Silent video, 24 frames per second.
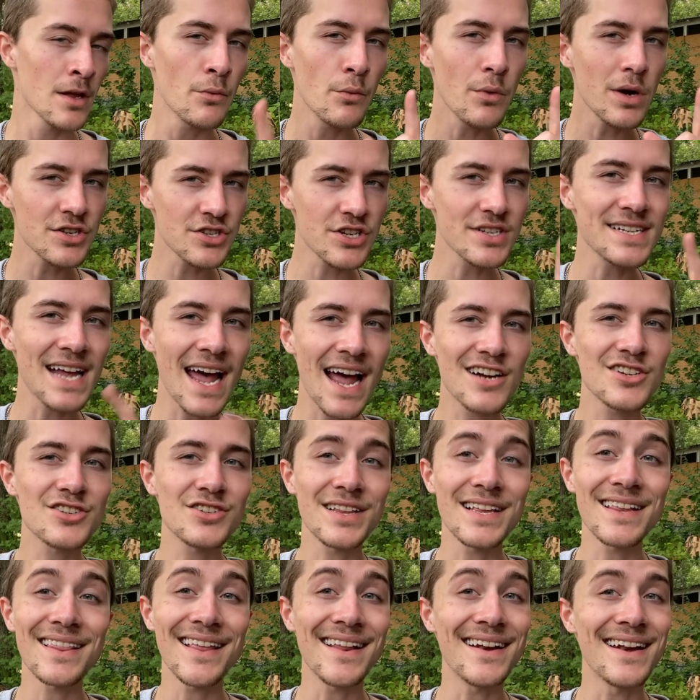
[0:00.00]
which is
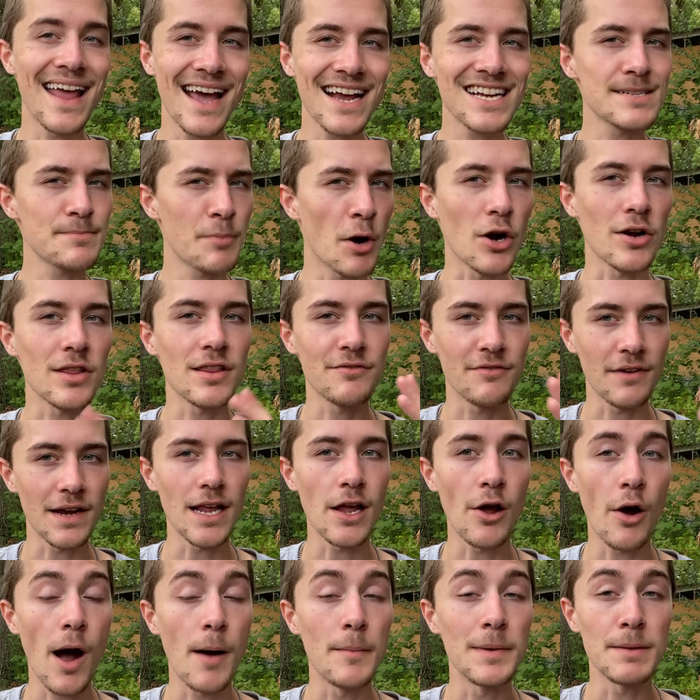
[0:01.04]
actually the next part of the
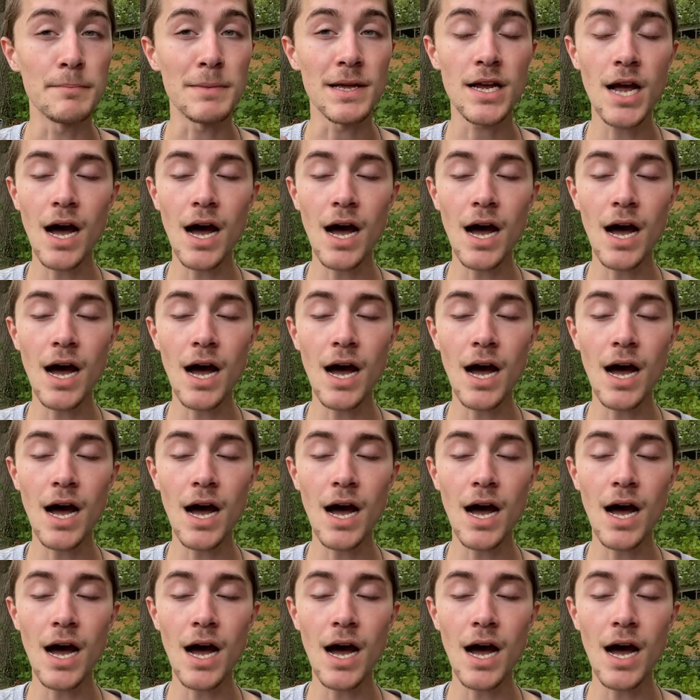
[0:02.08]
video I'm going to be